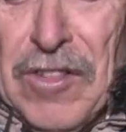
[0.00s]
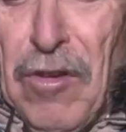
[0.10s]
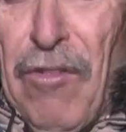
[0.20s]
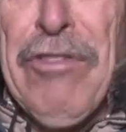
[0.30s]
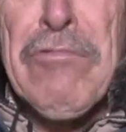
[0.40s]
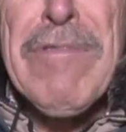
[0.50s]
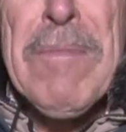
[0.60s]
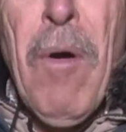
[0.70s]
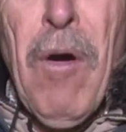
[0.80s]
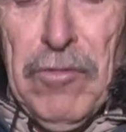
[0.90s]
They have got three
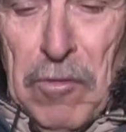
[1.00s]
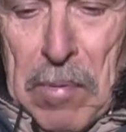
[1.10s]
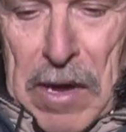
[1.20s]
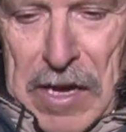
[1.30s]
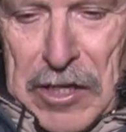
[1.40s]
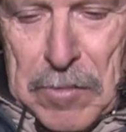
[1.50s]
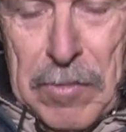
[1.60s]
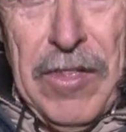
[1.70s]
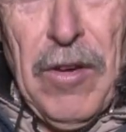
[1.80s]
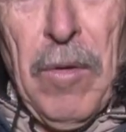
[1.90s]
miles of beach,
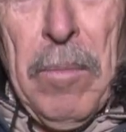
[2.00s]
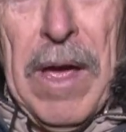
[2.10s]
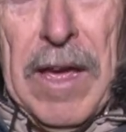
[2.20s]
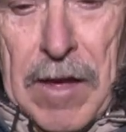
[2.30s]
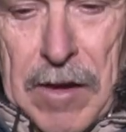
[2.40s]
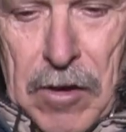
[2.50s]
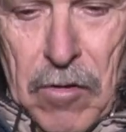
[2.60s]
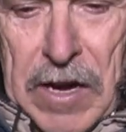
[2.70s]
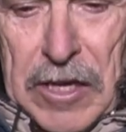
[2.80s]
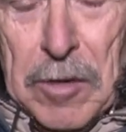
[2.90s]
but they have got to peg a
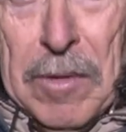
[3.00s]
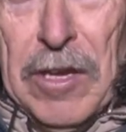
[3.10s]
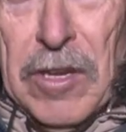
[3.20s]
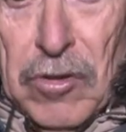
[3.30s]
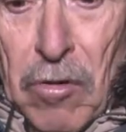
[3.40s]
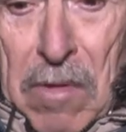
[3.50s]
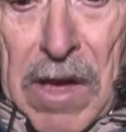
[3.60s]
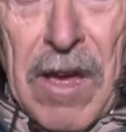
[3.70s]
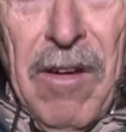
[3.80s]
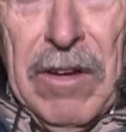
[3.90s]
guy next to me. It's not
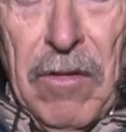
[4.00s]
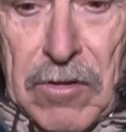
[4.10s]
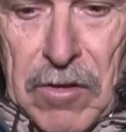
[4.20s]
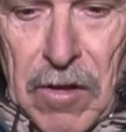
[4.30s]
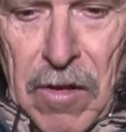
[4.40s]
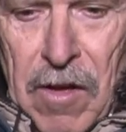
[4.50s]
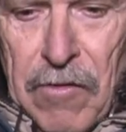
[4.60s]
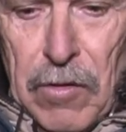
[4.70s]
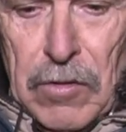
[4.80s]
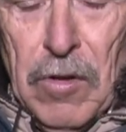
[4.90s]
me, I don't uh,
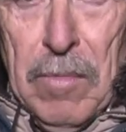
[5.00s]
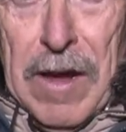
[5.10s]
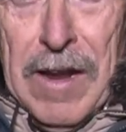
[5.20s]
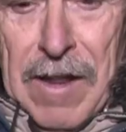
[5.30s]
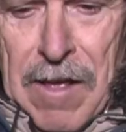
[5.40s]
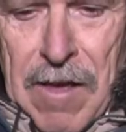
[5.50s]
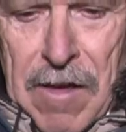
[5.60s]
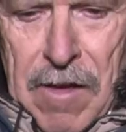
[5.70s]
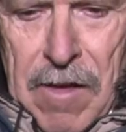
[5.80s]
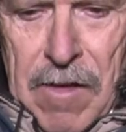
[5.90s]
feel too bad.
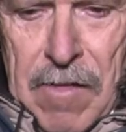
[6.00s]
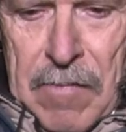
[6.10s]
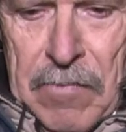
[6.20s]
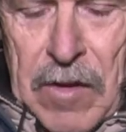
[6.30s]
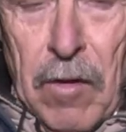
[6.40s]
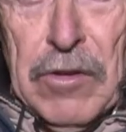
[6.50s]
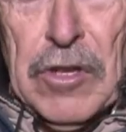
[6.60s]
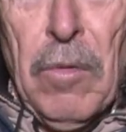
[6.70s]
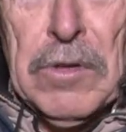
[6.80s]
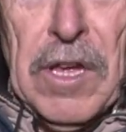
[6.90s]

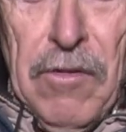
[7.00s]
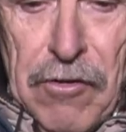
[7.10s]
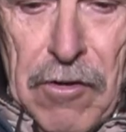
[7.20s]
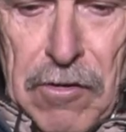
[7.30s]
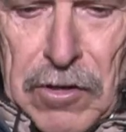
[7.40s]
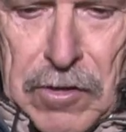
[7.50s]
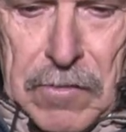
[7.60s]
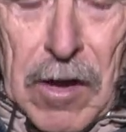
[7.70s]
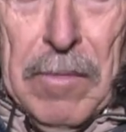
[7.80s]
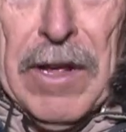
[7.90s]
Obviously, I was here first,
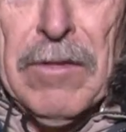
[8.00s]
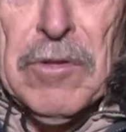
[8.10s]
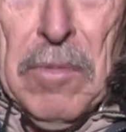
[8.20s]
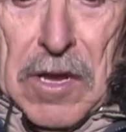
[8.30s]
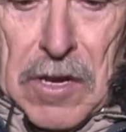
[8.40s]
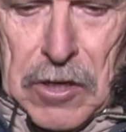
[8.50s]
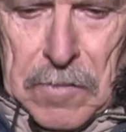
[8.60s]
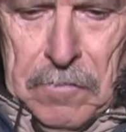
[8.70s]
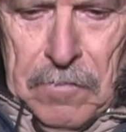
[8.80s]
nobody owns the beach.